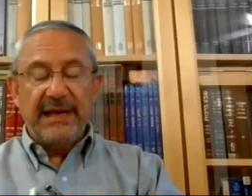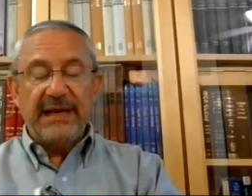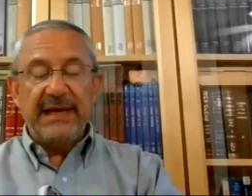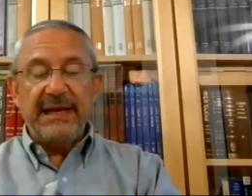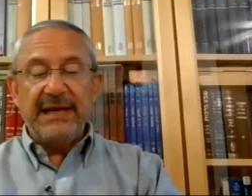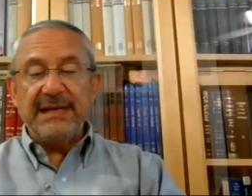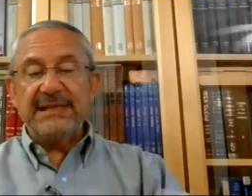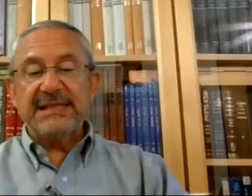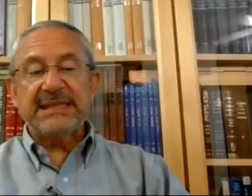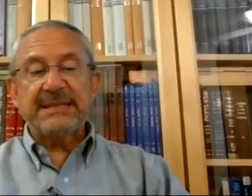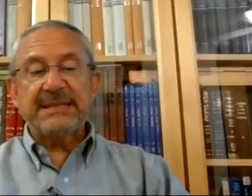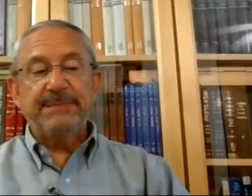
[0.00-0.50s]

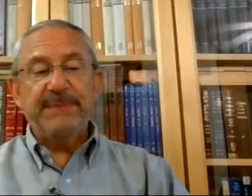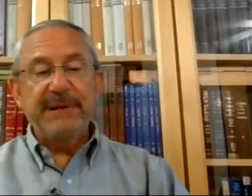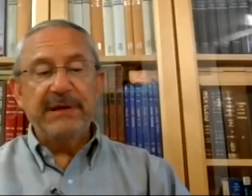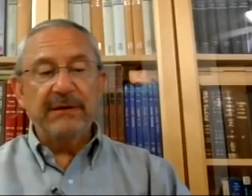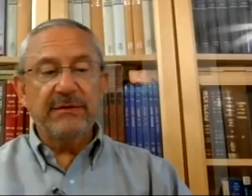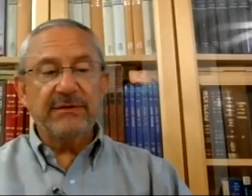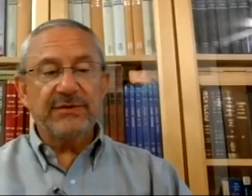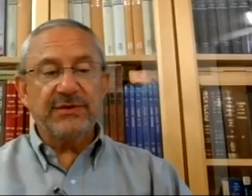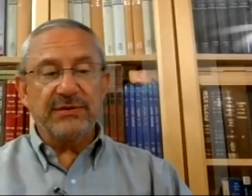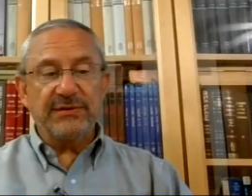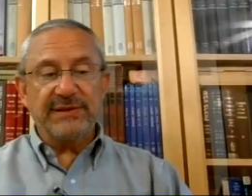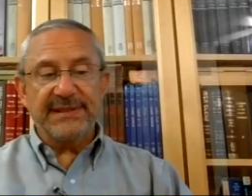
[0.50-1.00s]
In a
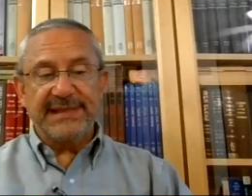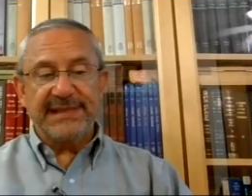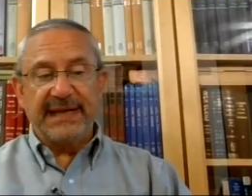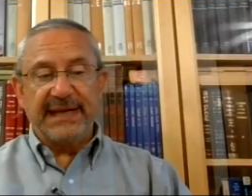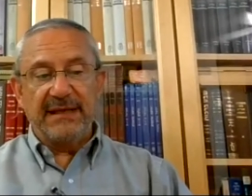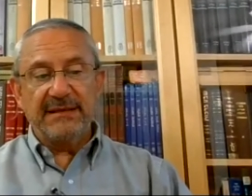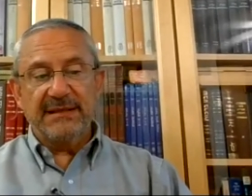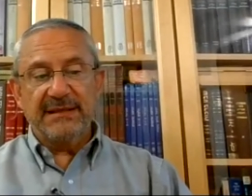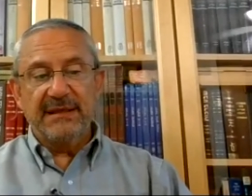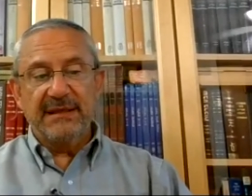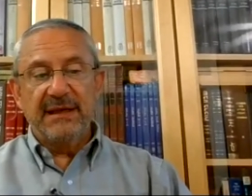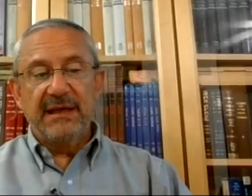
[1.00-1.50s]
spiritual
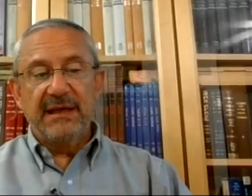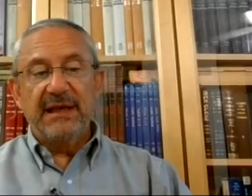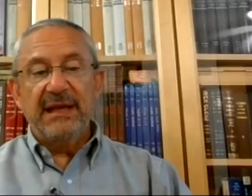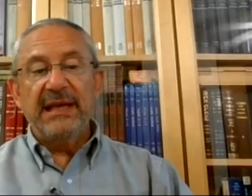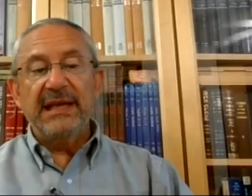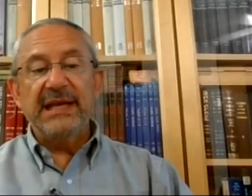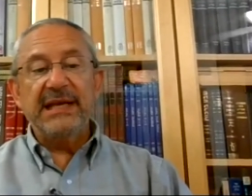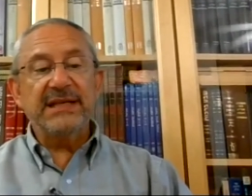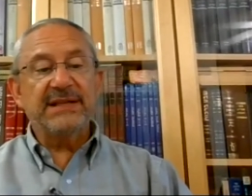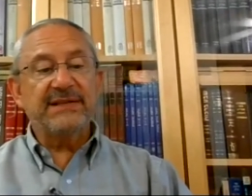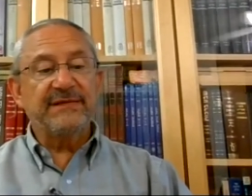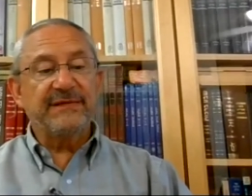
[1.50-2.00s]
sense,
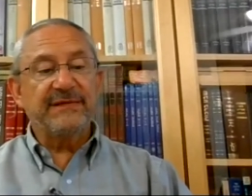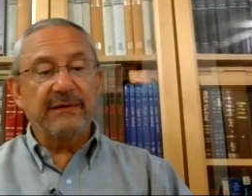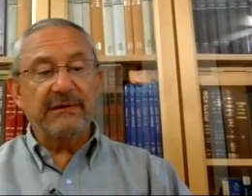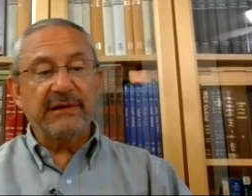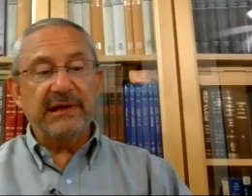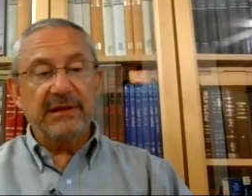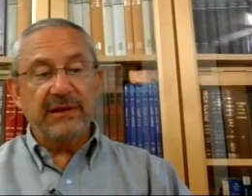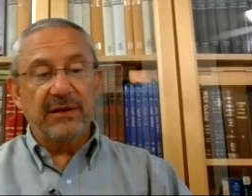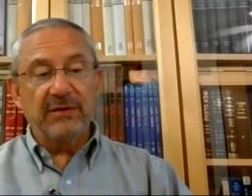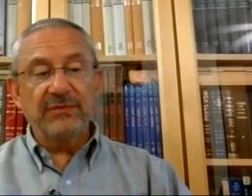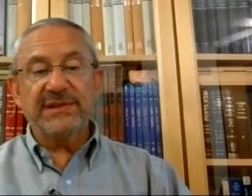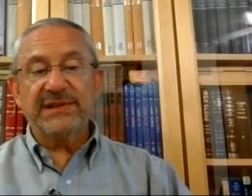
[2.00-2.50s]
he is
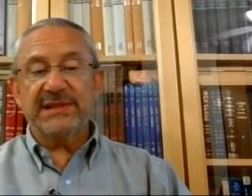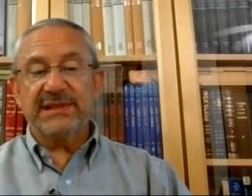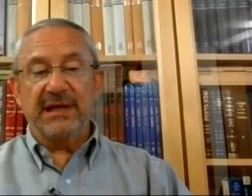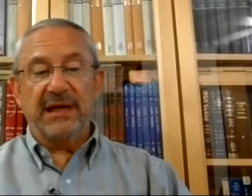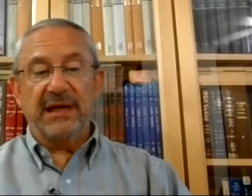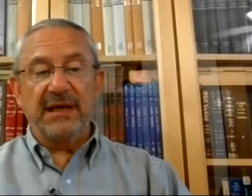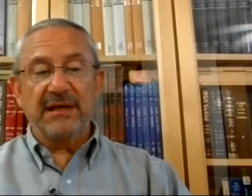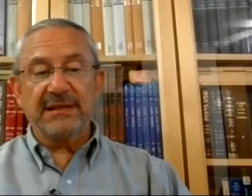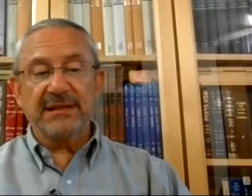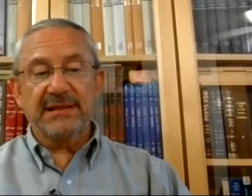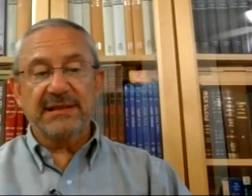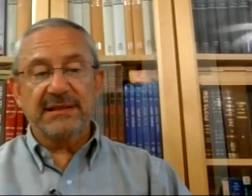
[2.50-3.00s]
very close
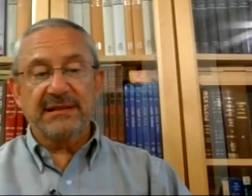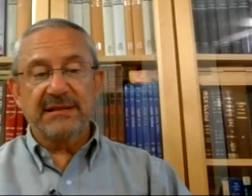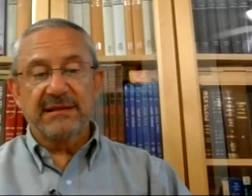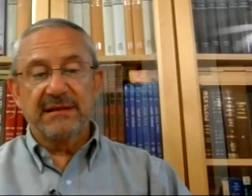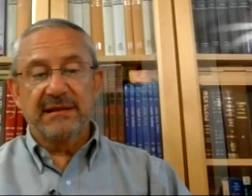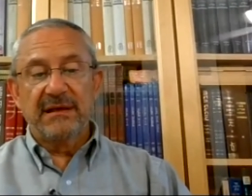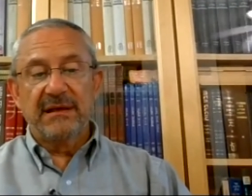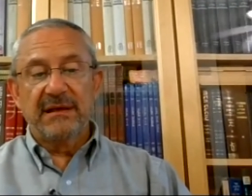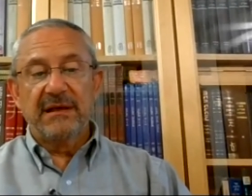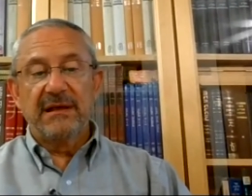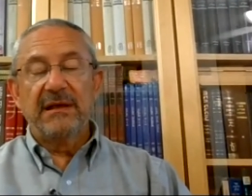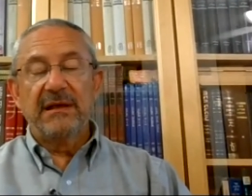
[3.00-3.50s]
to us.